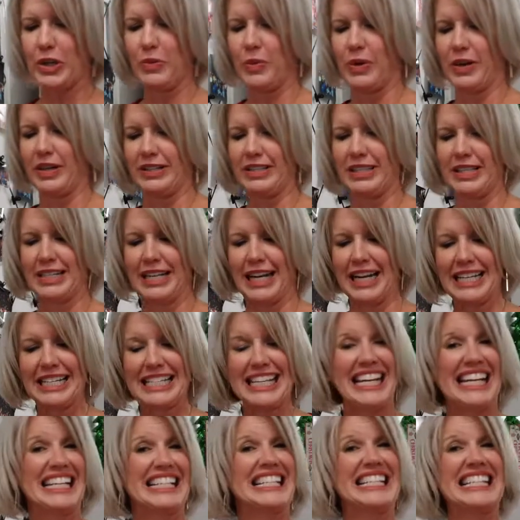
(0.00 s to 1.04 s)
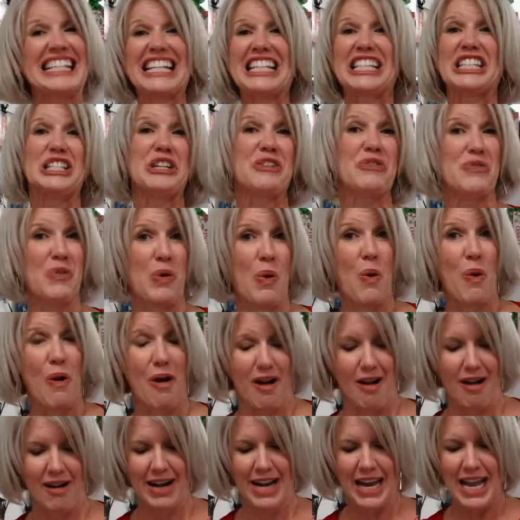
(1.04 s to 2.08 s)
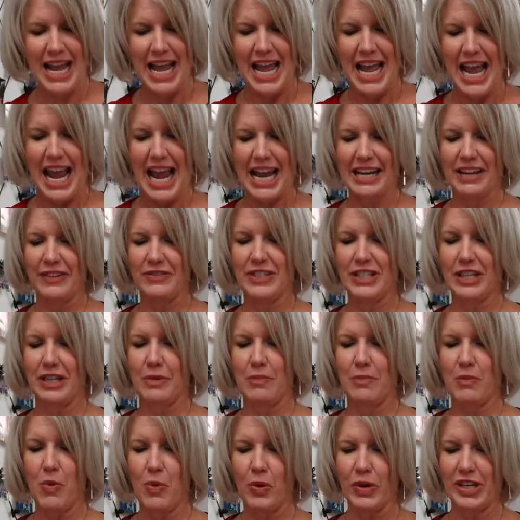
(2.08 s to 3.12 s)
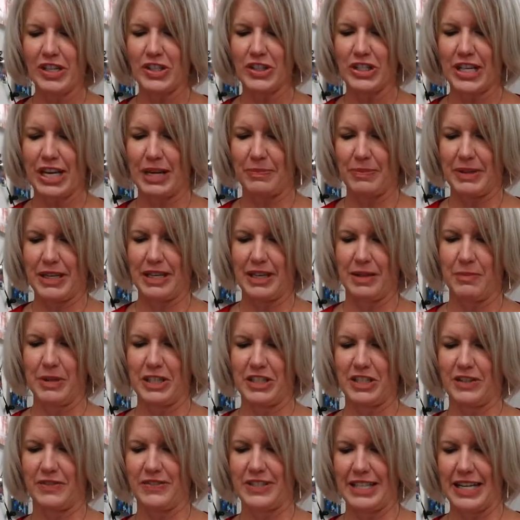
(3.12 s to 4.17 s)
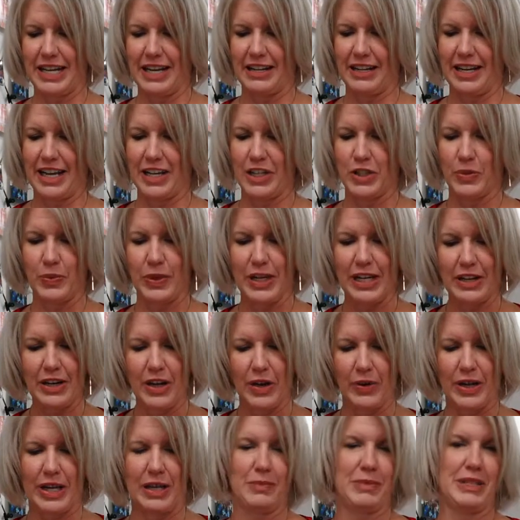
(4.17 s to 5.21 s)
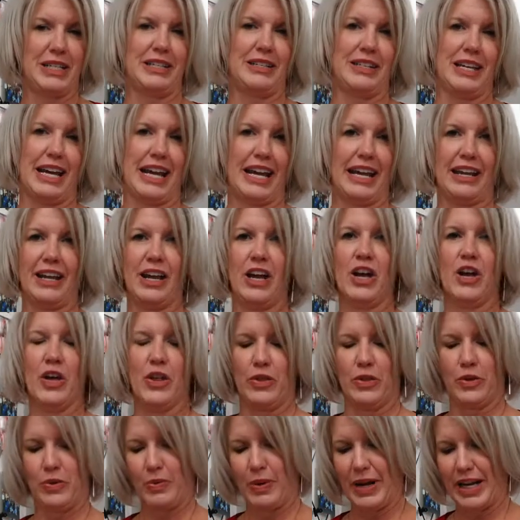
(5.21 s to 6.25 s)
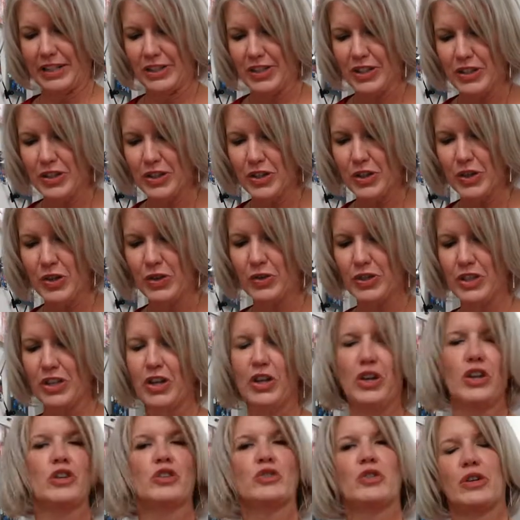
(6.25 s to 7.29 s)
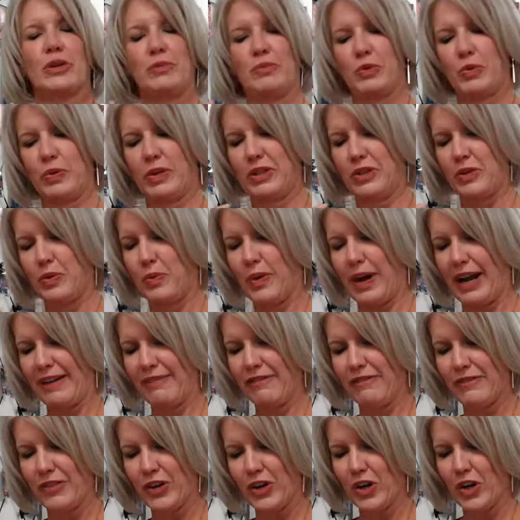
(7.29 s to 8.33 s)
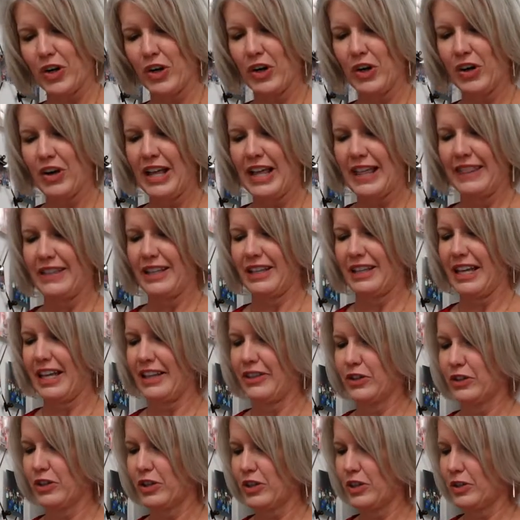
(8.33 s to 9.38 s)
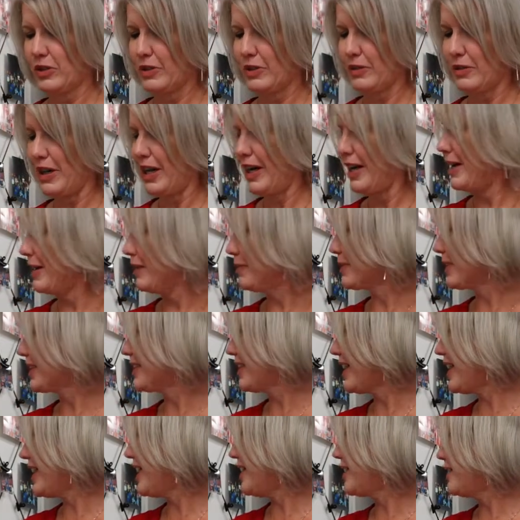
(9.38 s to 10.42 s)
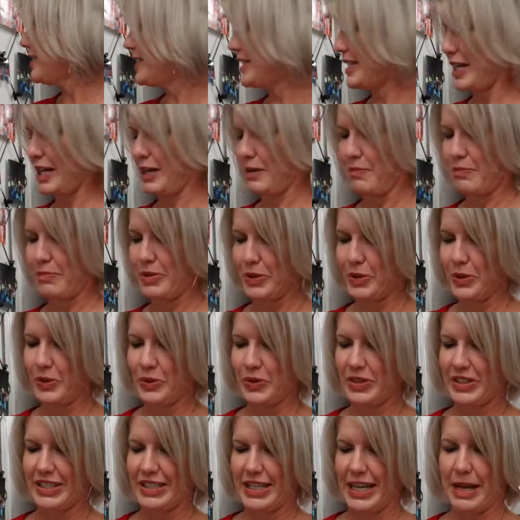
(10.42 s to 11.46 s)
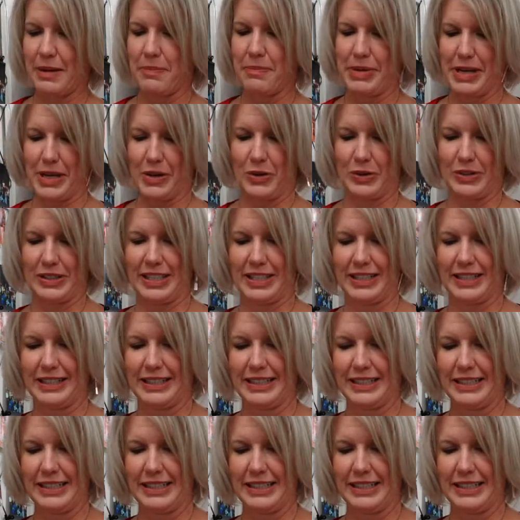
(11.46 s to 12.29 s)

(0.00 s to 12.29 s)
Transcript: to 1964 and have done more to shape the image of Santa as we know him today. The red suit, trimmed with the white fur, the leather um, gloves and boots and belt.